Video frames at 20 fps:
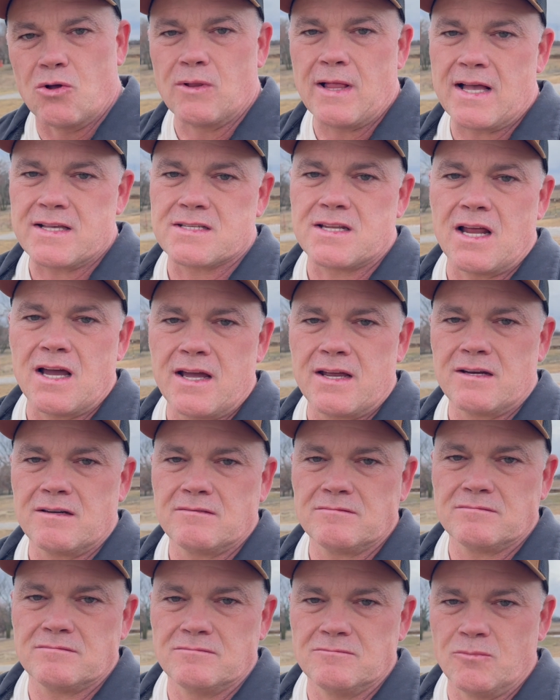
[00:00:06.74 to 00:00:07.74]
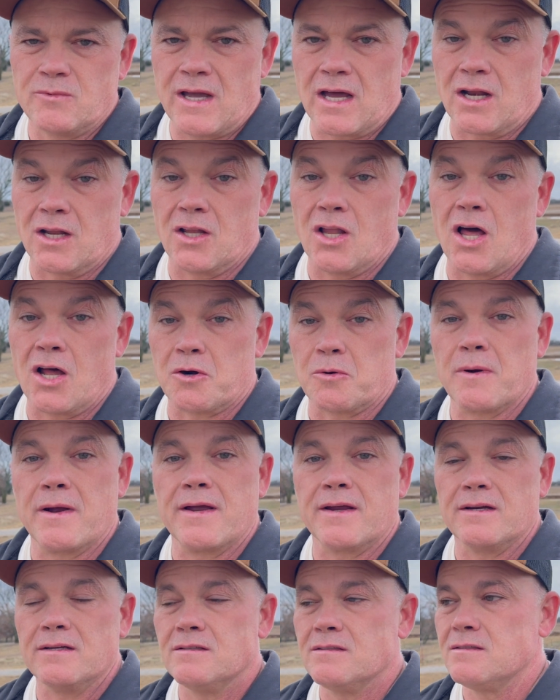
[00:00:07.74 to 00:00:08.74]
last night we got a lot of
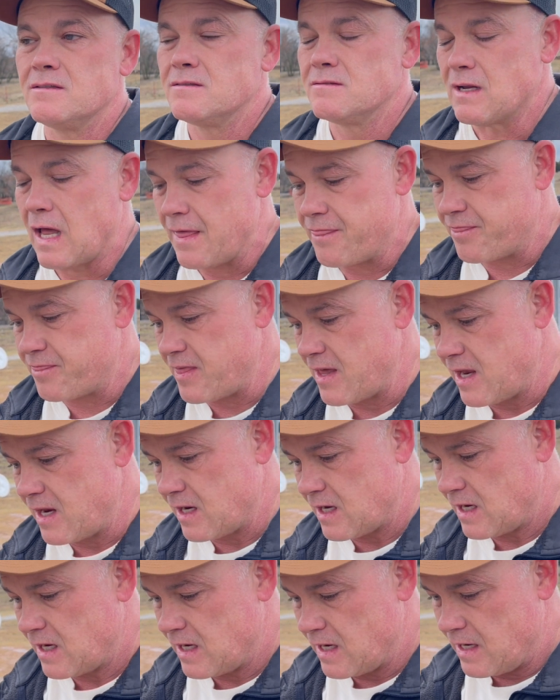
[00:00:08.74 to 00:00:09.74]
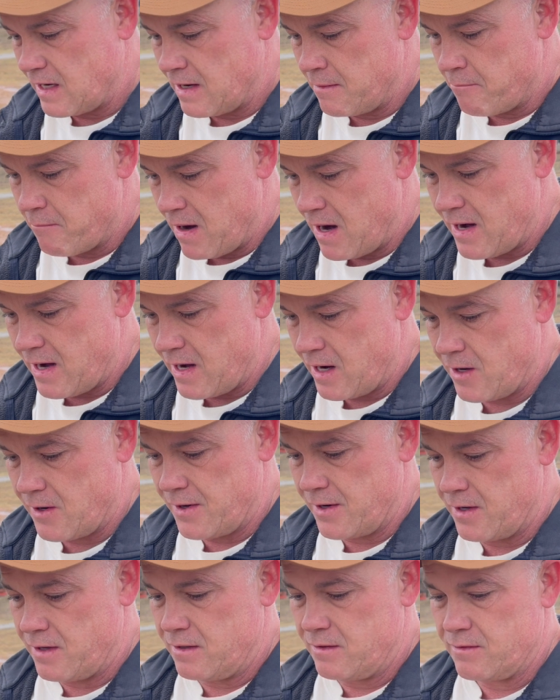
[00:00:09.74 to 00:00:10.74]
rain. I think in my
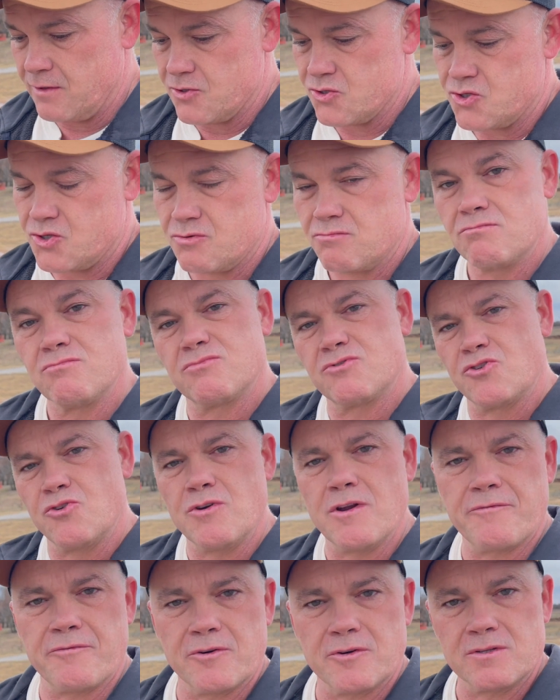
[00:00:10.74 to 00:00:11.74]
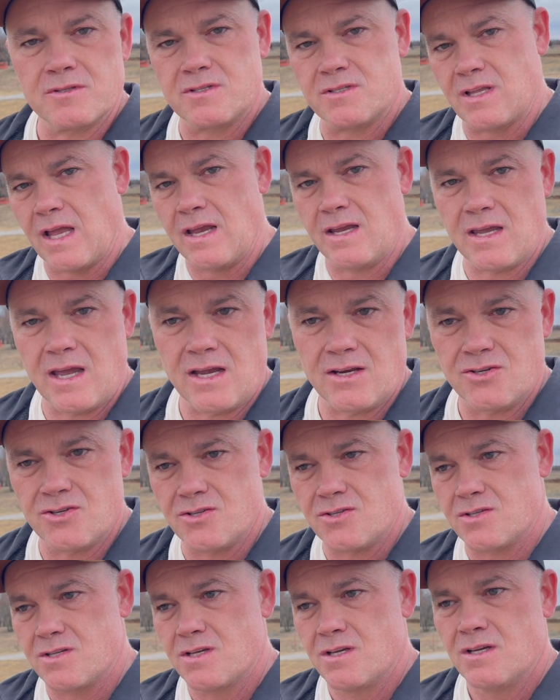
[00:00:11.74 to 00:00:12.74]
area there's two different state
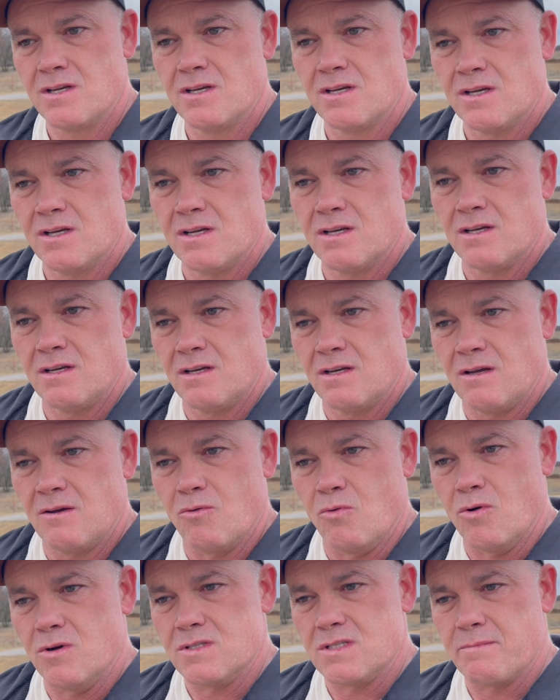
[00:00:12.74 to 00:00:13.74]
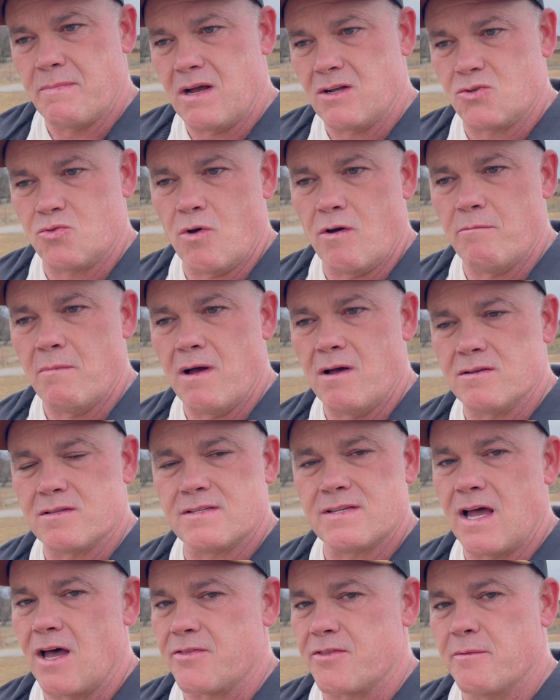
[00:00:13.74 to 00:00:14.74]
gauges. One's about 12 miles
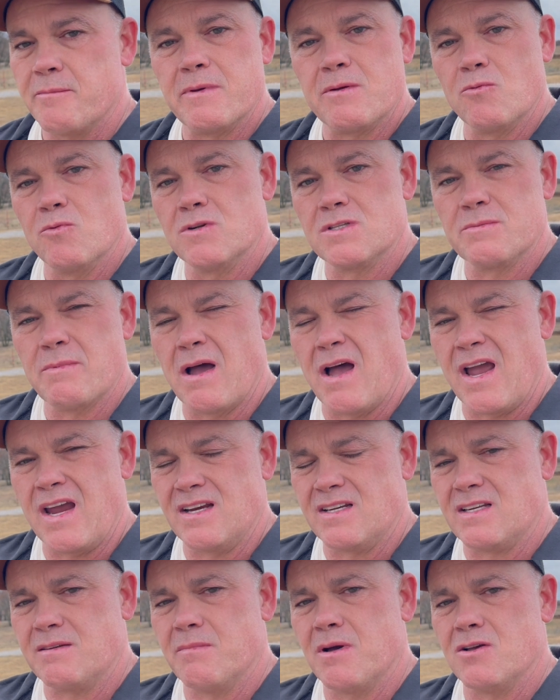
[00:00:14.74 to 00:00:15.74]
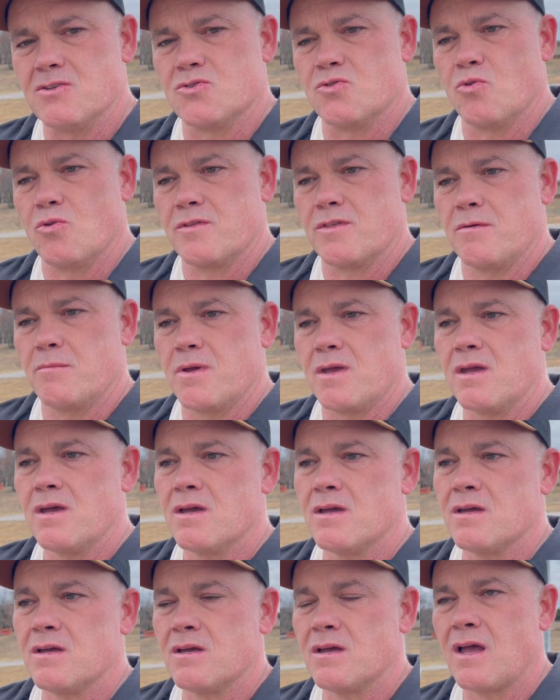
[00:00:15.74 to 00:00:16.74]
south of me, one's about 18 miles north of me.
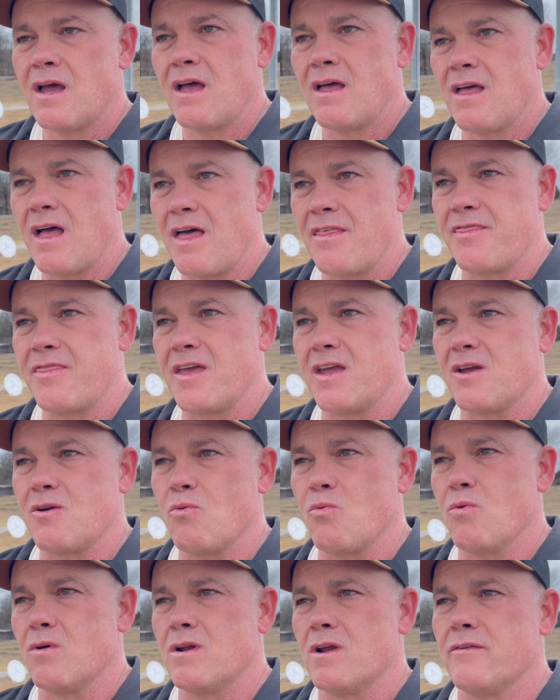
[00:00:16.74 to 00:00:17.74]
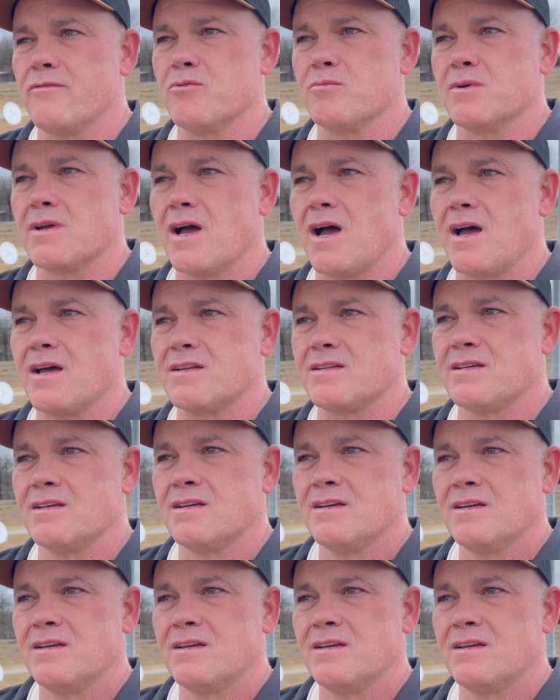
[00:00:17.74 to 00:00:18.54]
I think one of them got,